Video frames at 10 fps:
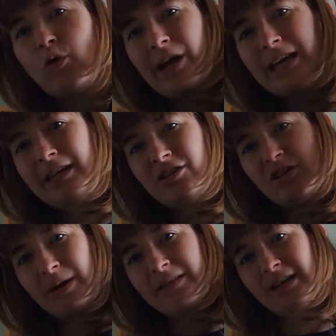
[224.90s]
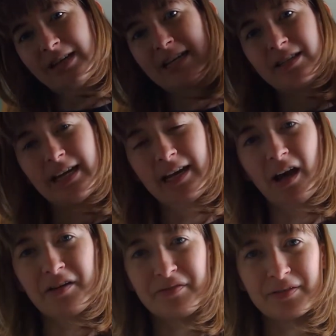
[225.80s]
walking into it in their day-to-day
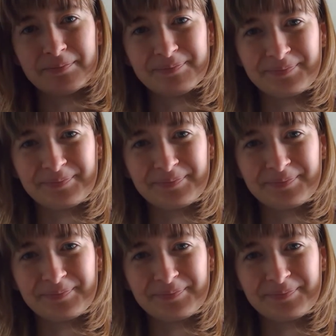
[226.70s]
life.